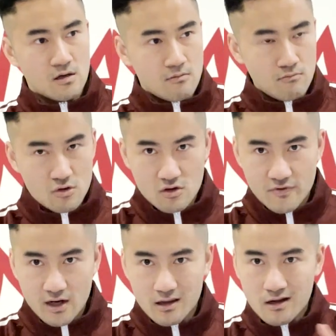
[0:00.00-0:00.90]

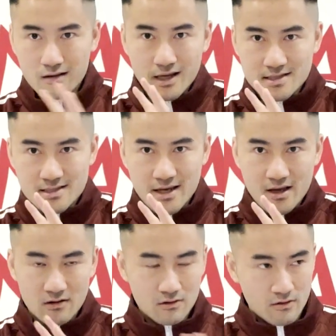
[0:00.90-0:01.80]
Moving along that
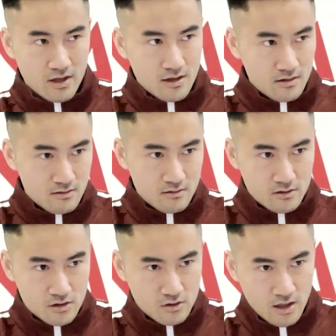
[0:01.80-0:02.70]
scale, okay?
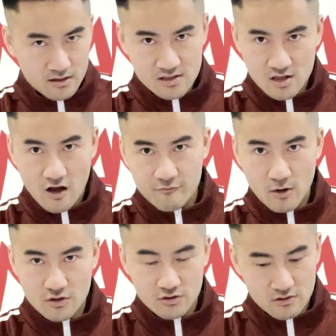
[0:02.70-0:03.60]
You got the soft
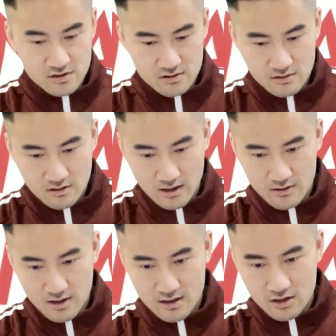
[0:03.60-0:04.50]
martial arts,
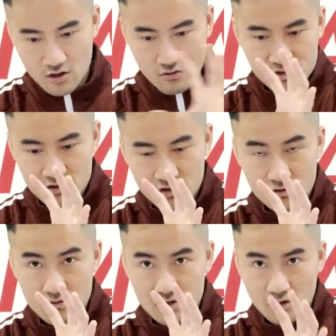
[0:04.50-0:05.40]
and then it goes
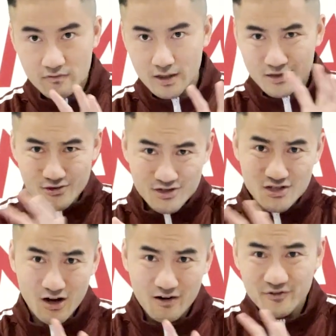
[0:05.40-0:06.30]
into sort of like your
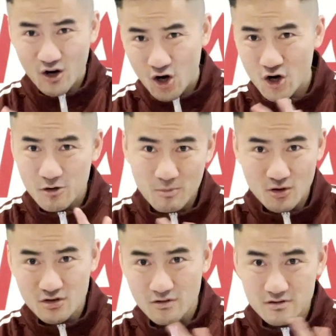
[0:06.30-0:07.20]
soft, hard
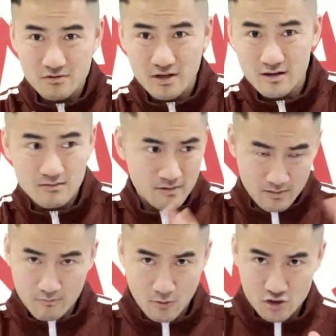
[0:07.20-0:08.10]
martial arts, okay?
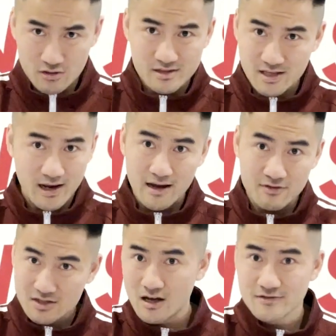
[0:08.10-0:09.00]
Martial arts that have a
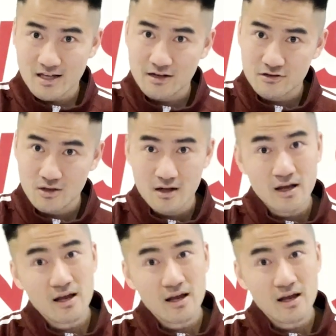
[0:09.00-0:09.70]
soft side to it